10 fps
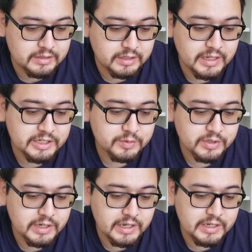The next
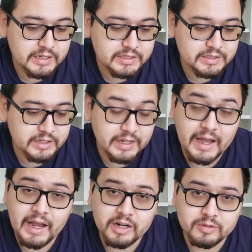one is an
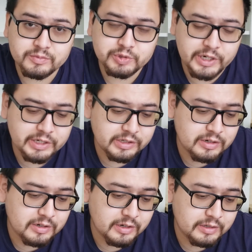item trainer
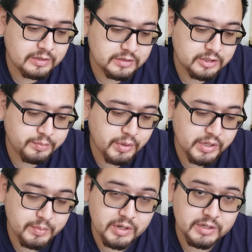card, the
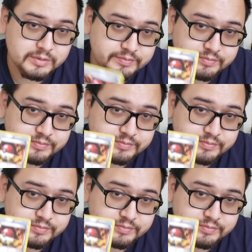Pokeball.